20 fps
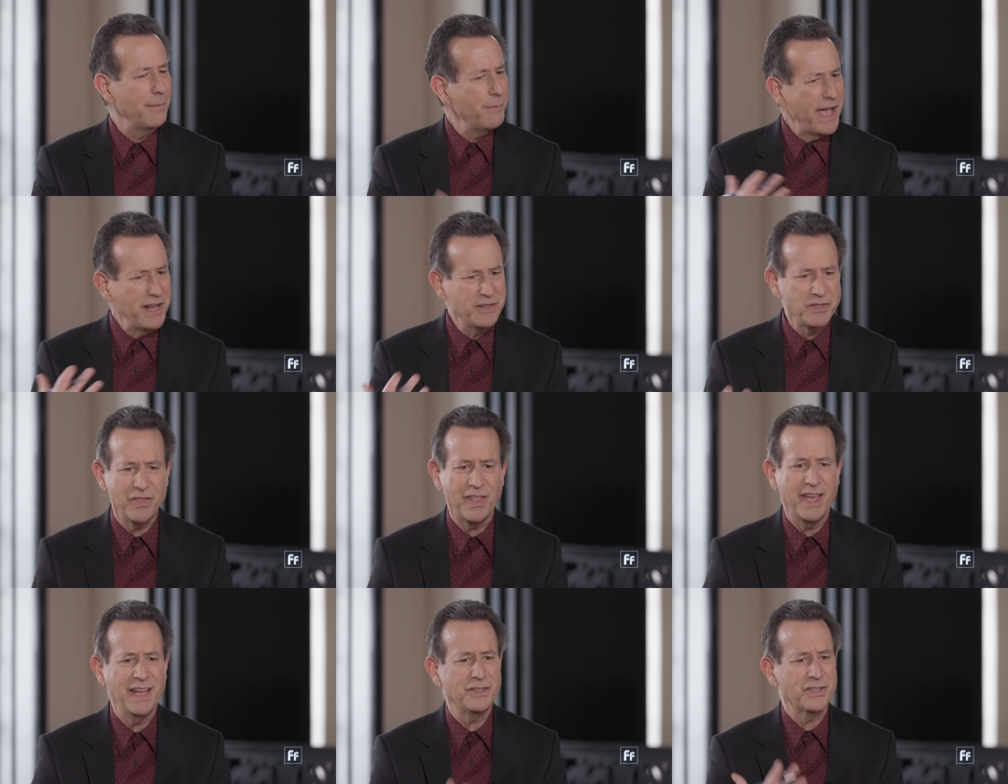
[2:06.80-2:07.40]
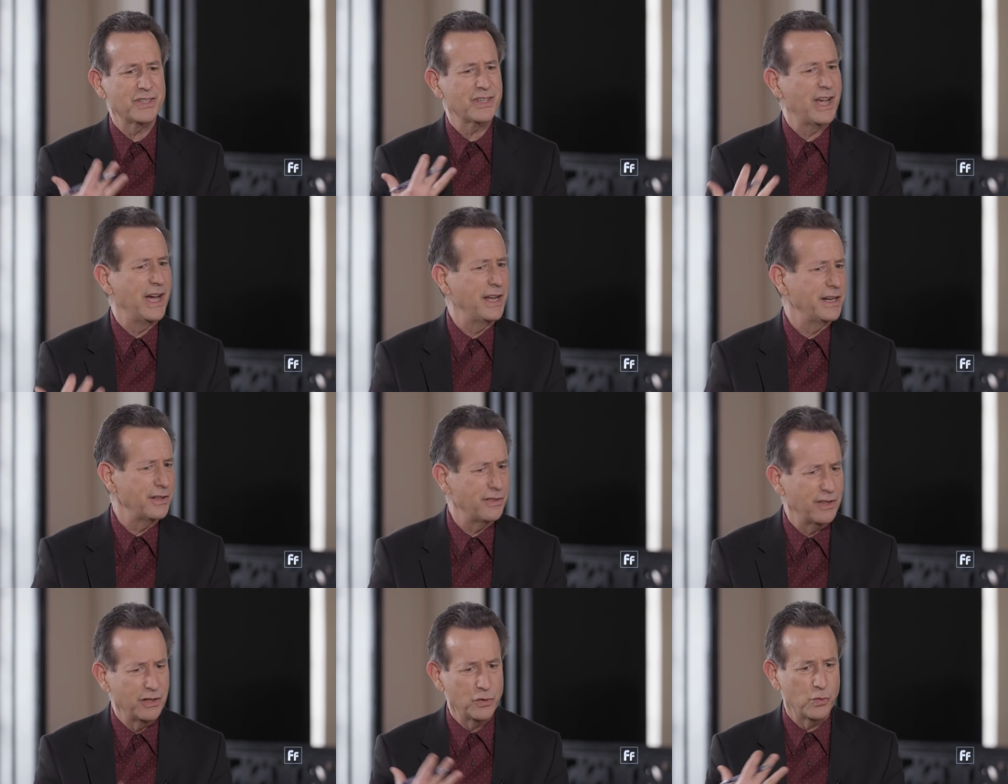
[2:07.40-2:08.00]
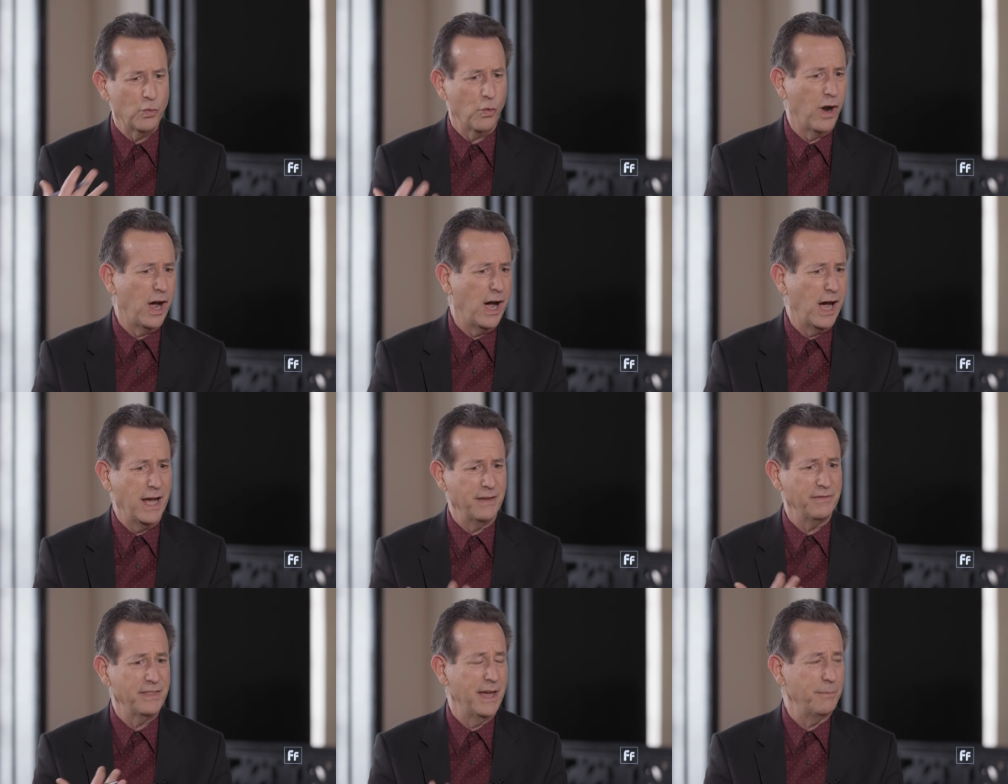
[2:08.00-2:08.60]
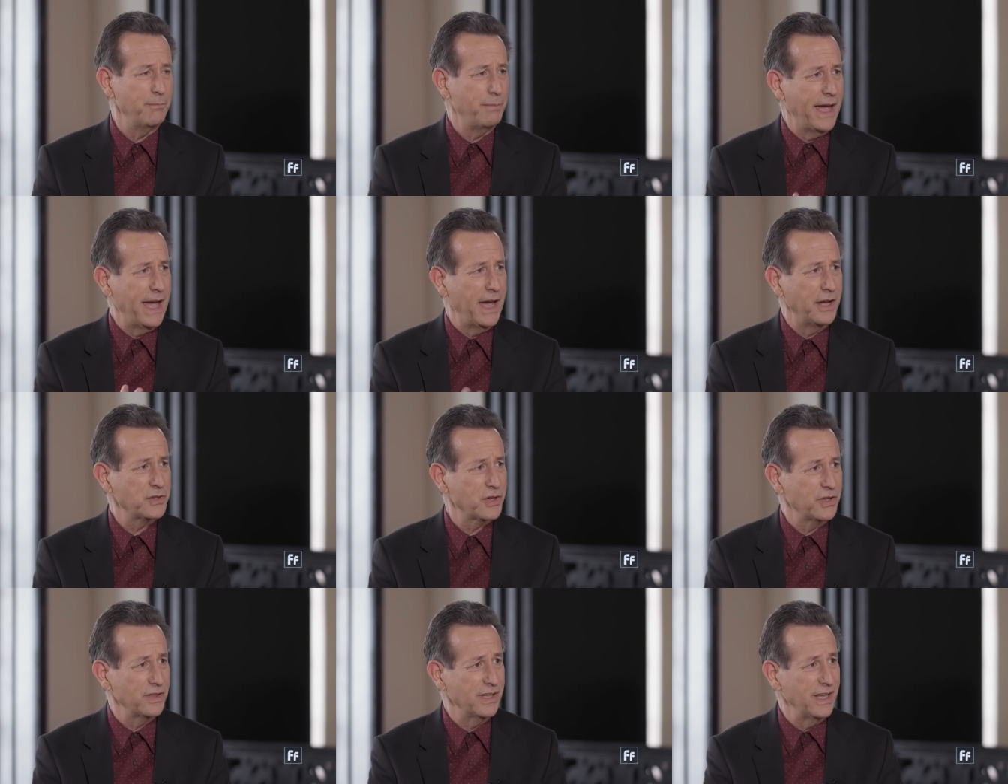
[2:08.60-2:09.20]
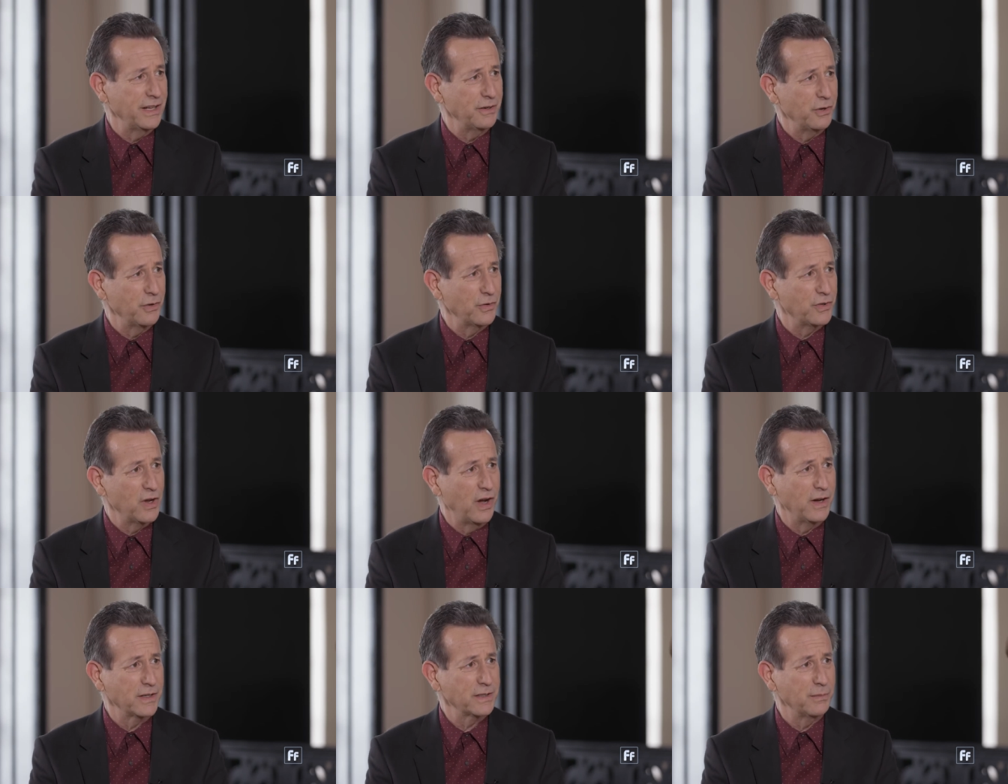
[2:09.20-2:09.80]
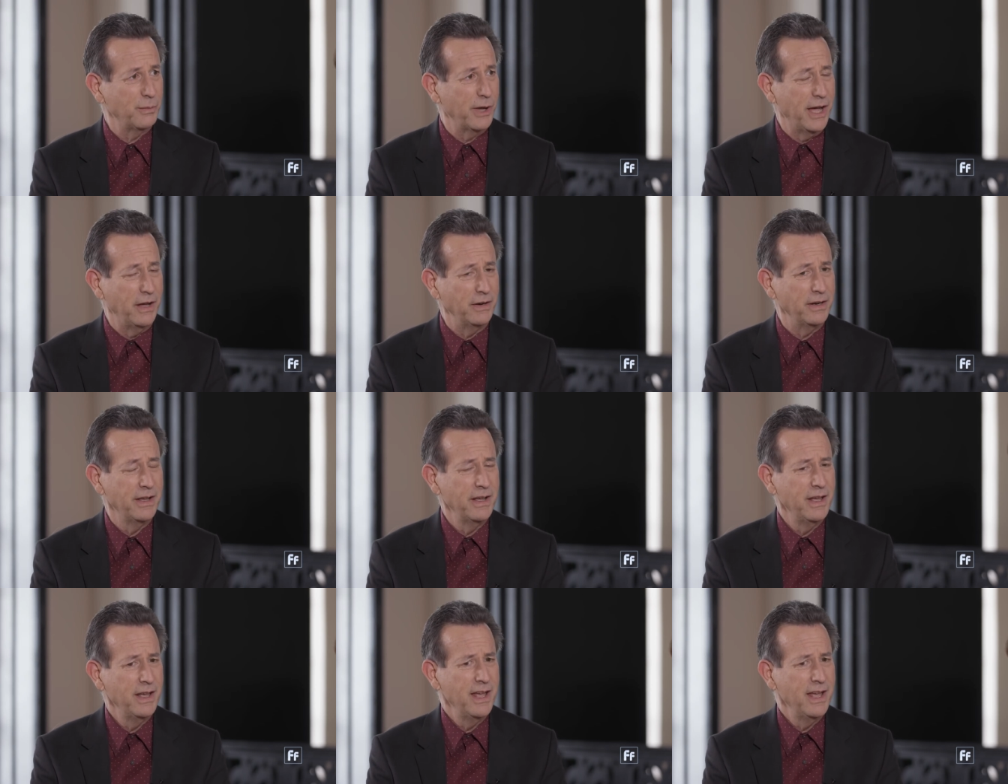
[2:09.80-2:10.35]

I imagine that's kind of the drive, that passion that you talked about.